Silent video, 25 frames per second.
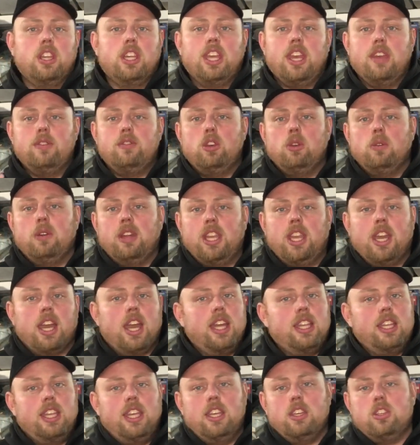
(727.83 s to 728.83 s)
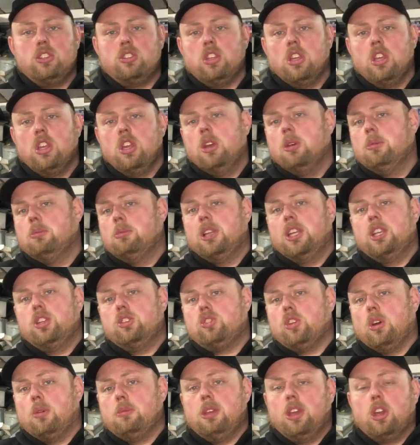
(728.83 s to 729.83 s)
and give you any ideas, please
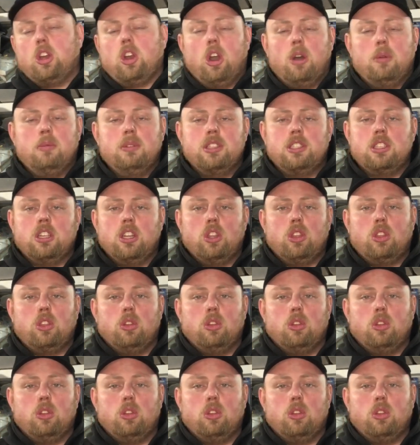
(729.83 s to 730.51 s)
drop me a comment and a